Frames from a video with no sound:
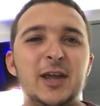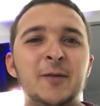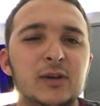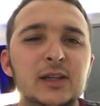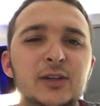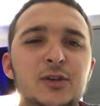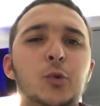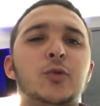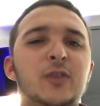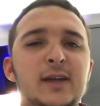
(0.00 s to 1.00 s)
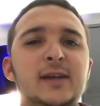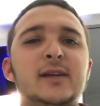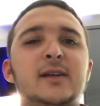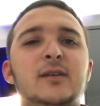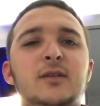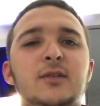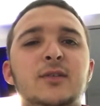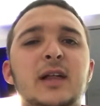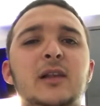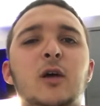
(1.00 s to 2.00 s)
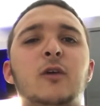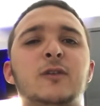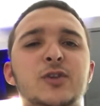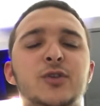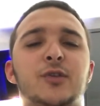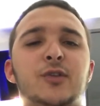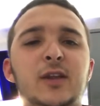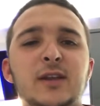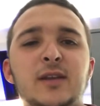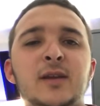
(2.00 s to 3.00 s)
I really do think they'll offer something